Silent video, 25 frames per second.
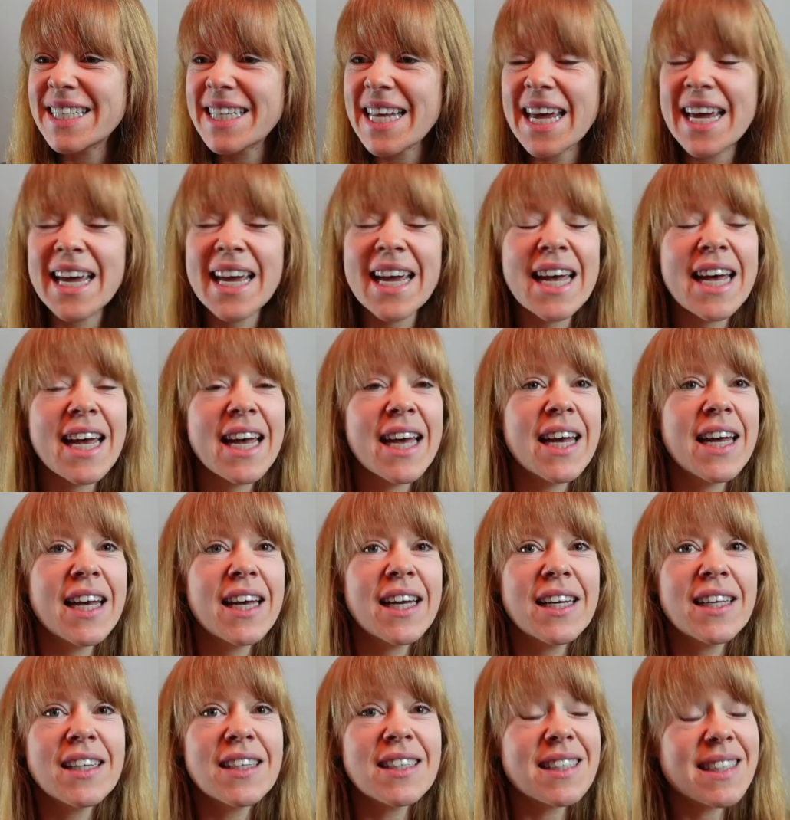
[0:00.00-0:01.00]
is
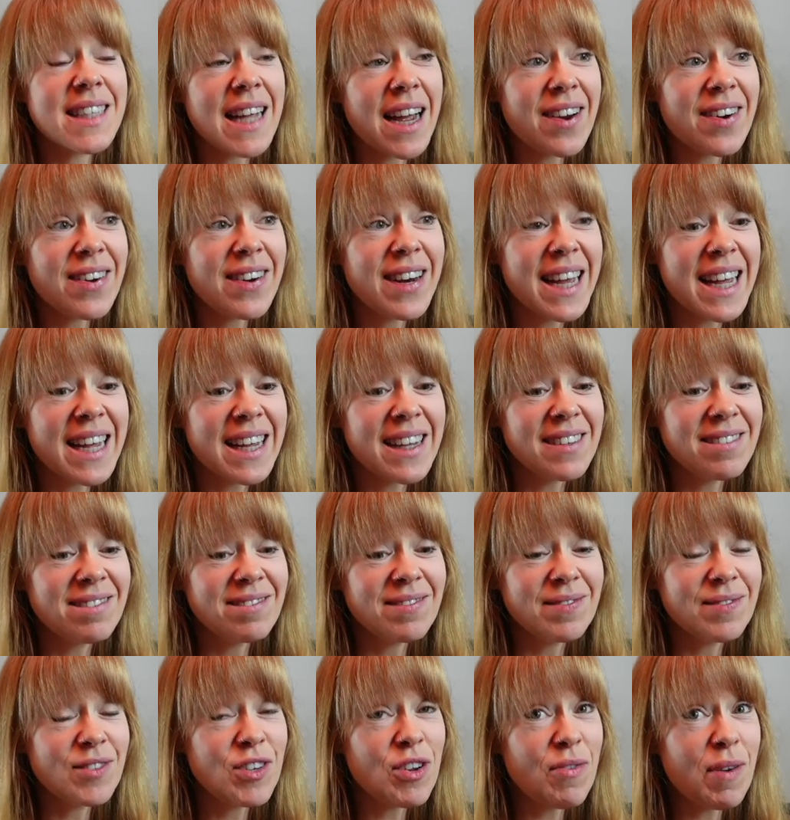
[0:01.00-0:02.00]

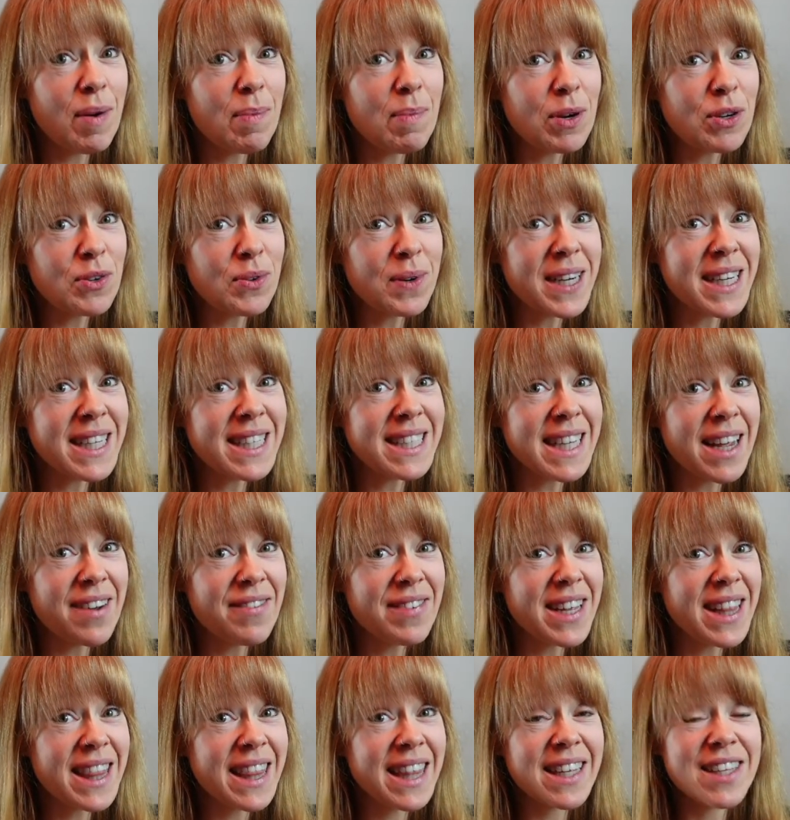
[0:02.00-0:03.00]
Saturday, November
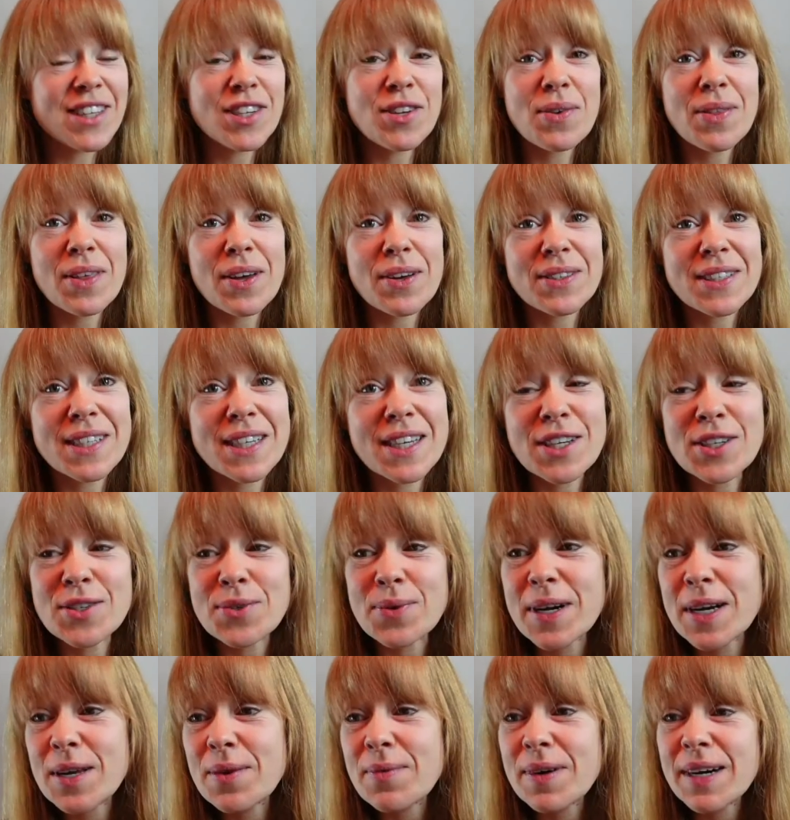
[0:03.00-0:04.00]
27th,
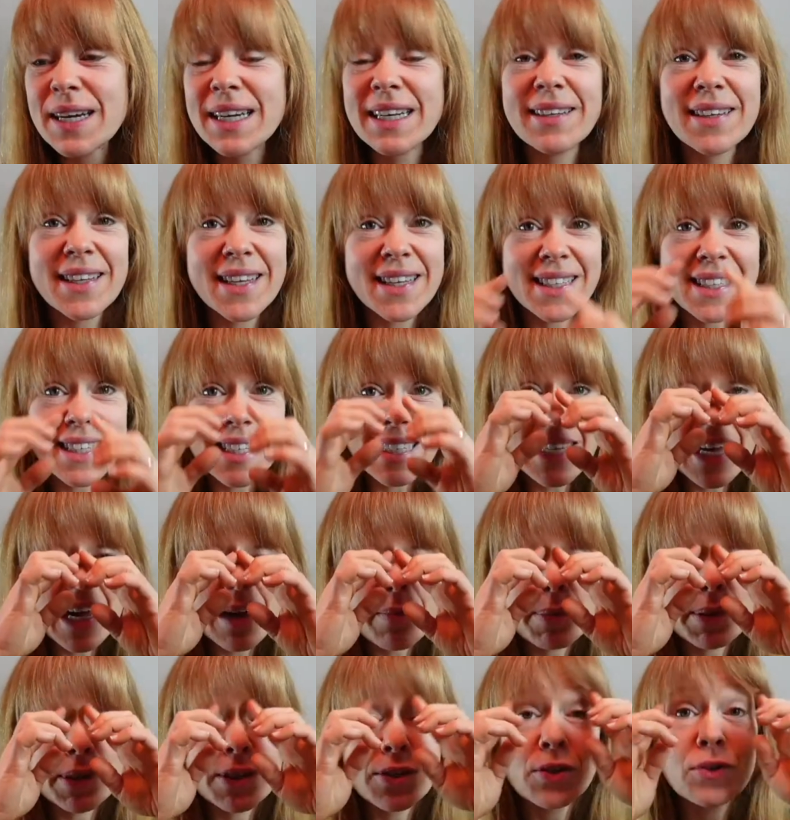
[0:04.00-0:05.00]
2021. This is
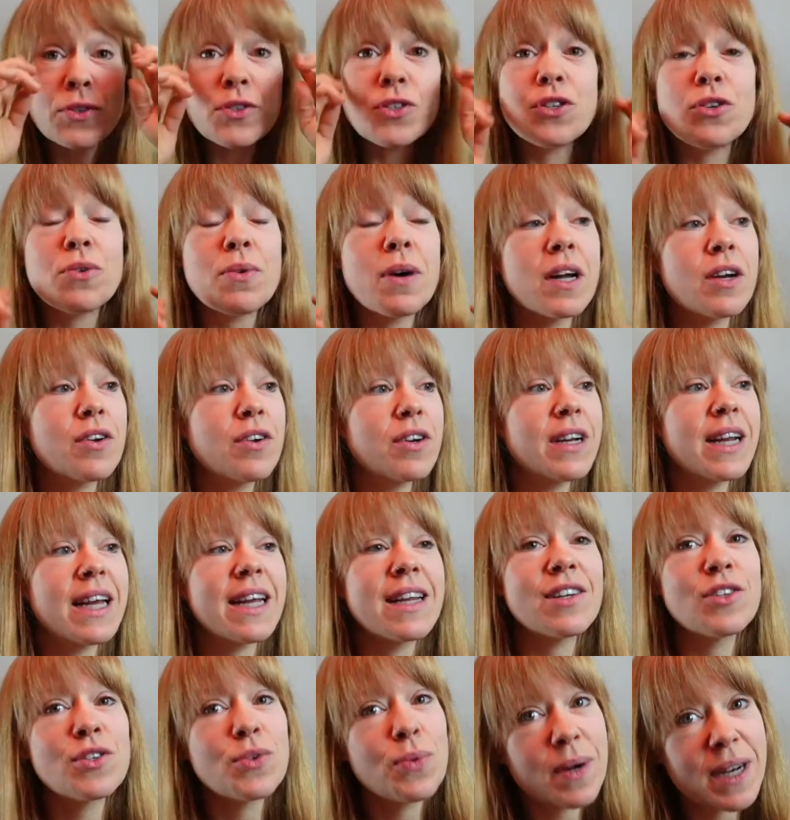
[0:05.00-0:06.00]
episode
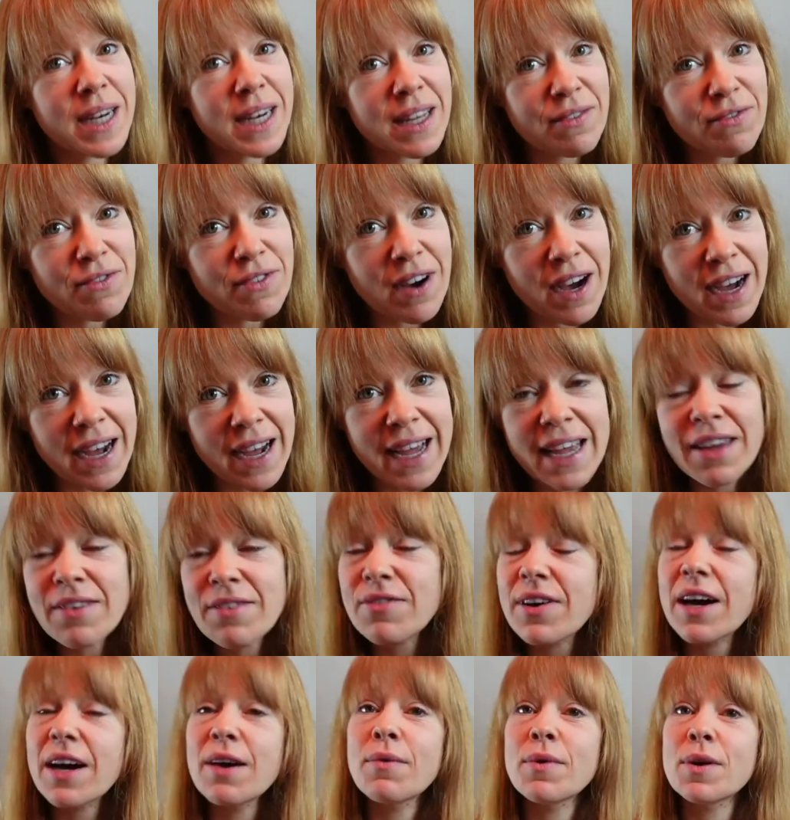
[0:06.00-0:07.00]

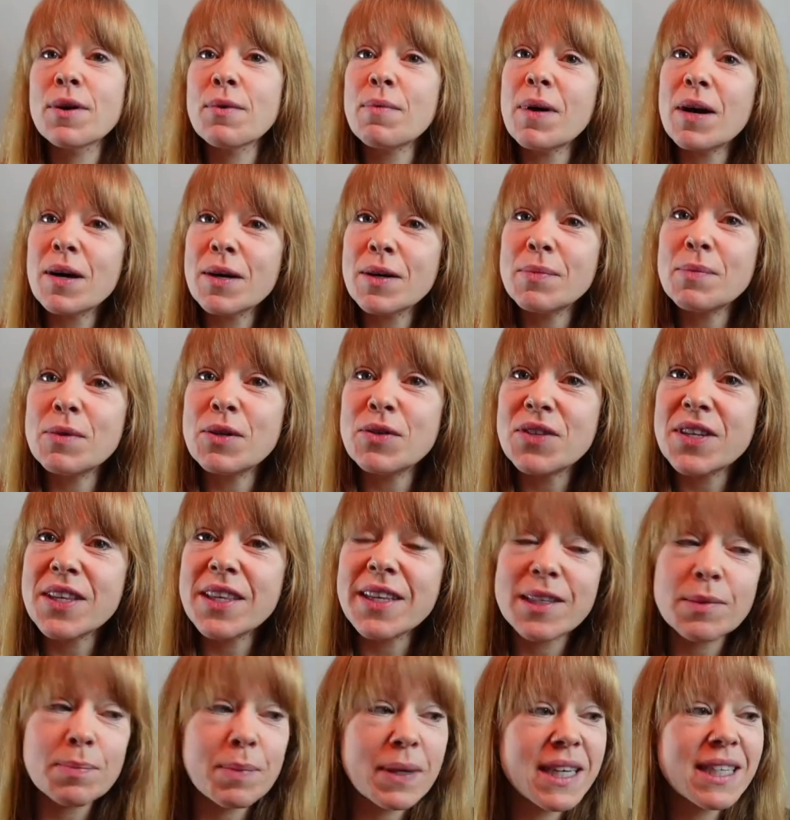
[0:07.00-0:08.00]
225. I want to welcome you
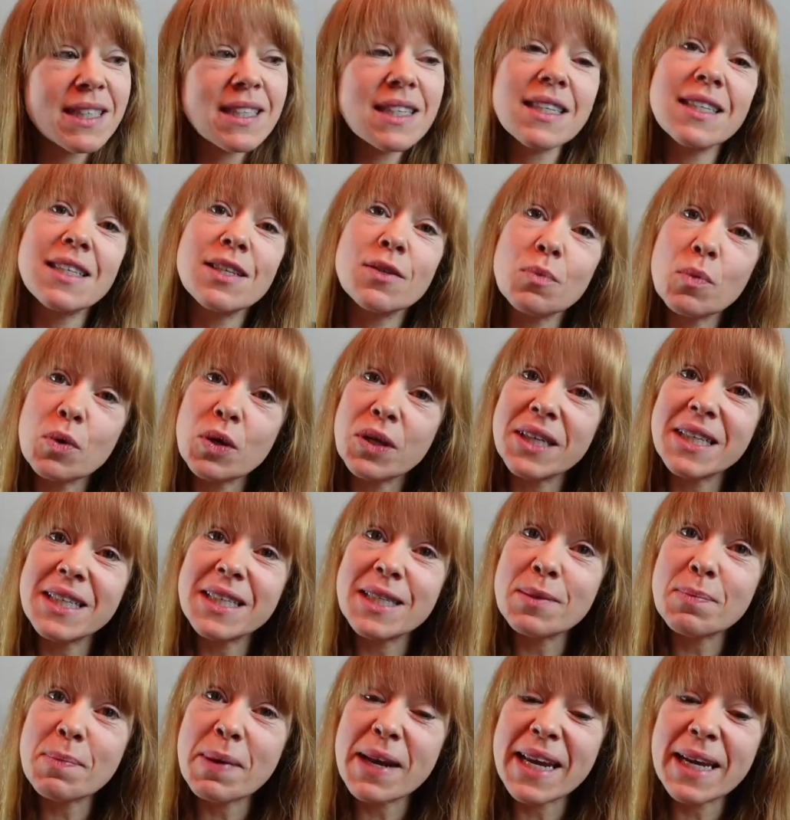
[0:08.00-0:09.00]
to this place. This is
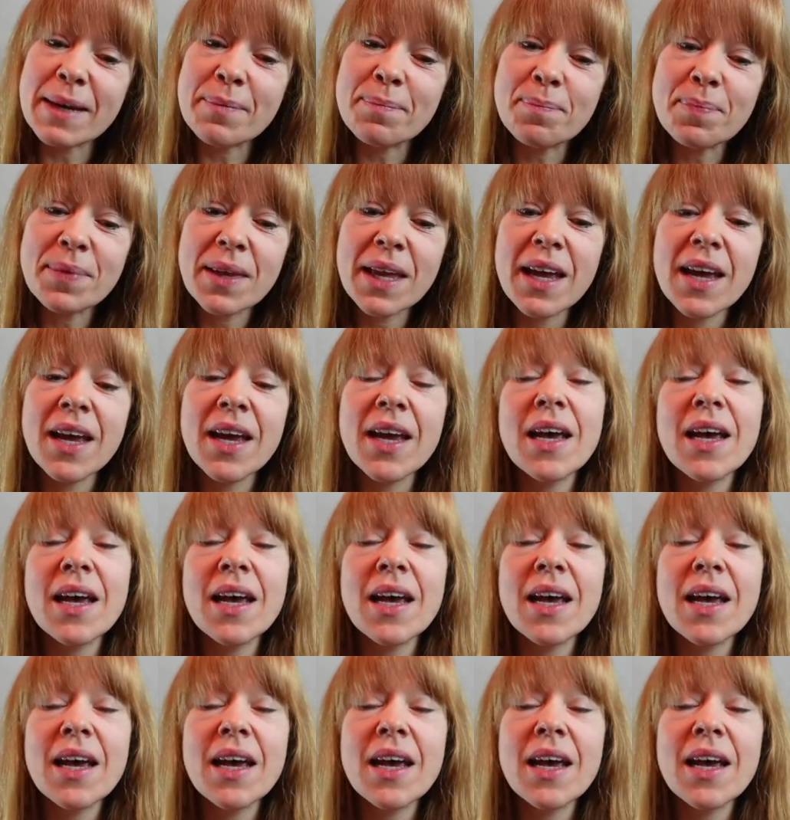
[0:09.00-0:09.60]
Woolen Spinning.